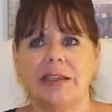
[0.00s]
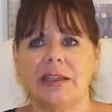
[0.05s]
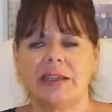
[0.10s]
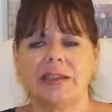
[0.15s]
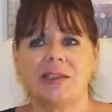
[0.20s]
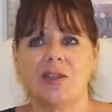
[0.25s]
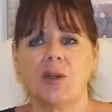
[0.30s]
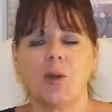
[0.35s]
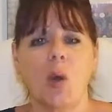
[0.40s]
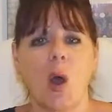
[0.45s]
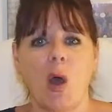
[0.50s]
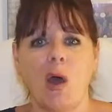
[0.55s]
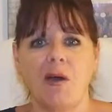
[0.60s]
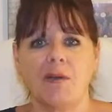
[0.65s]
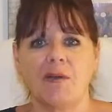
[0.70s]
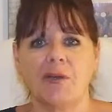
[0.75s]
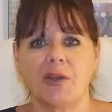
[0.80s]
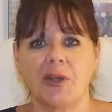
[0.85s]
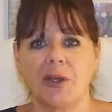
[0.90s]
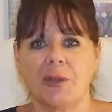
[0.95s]
he has no
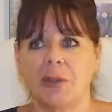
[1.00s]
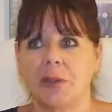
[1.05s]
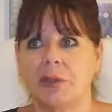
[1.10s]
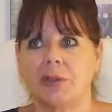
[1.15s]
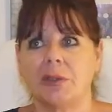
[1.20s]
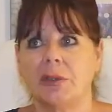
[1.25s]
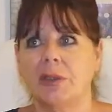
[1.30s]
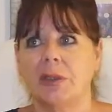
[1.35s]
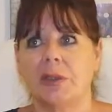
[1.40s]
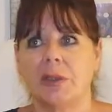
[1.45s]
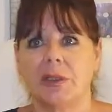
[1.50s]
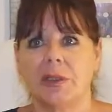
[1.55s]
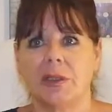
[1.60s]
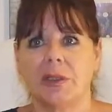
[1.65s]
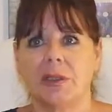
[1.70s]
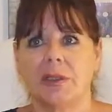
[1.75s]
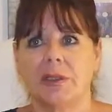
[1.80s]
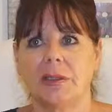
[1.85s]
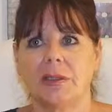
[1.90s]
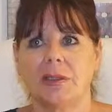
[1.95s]
heart for you or
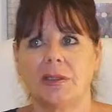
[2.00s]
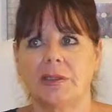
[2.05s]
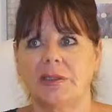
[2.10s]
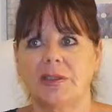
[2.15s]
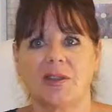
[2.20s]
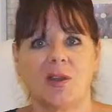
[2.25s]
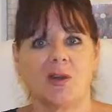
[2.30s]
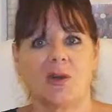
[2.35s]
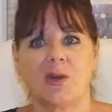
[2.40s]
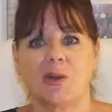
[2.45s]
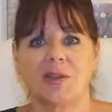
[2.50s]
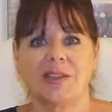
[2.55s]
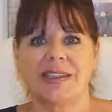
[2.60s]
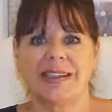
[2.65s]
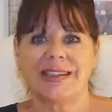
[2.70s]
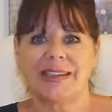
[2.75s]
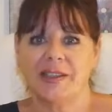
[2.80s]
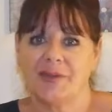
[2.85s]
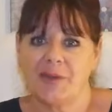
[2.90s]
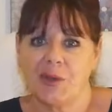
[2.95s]
he's got no
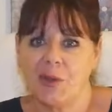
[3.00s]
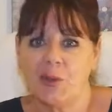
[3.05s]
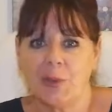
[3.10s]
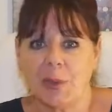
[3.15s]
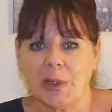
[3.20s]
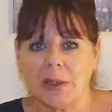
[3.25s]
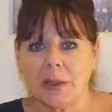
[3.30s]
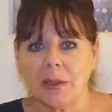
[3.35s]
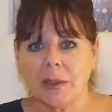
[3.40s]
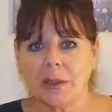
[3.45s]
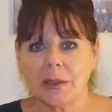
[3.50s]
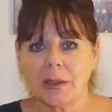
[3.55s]
sense of humour.